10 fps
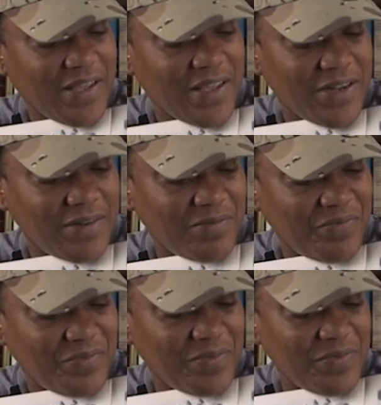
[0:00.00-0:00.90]
And
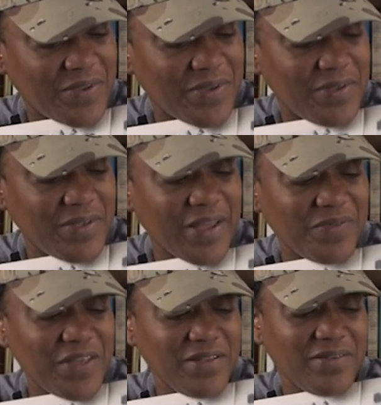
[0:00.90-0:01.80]
I
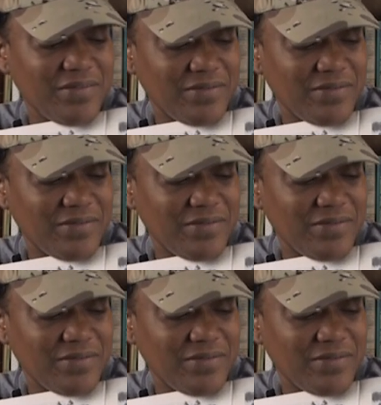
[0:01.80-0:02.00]
think